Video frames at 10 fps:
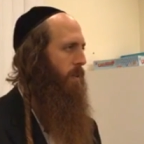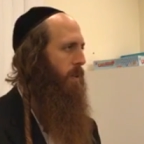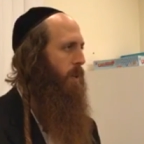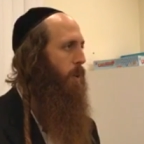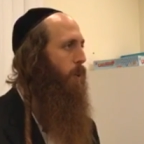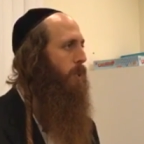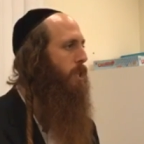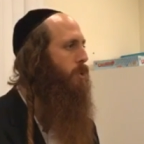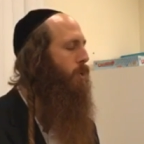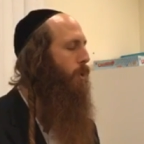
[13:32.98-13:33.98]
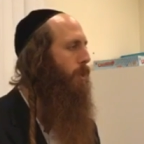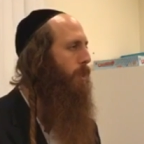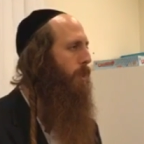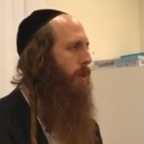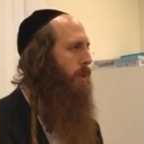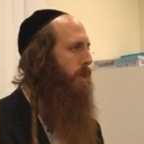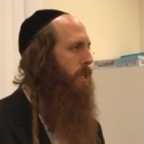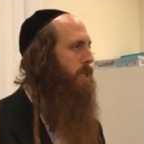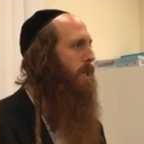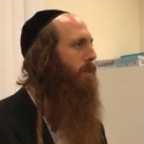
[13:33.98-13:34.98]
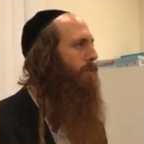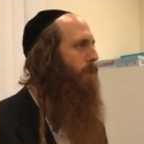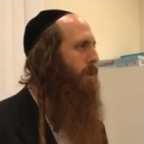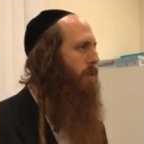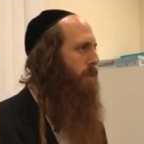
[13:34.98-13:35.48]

You want the truth? Seek for it.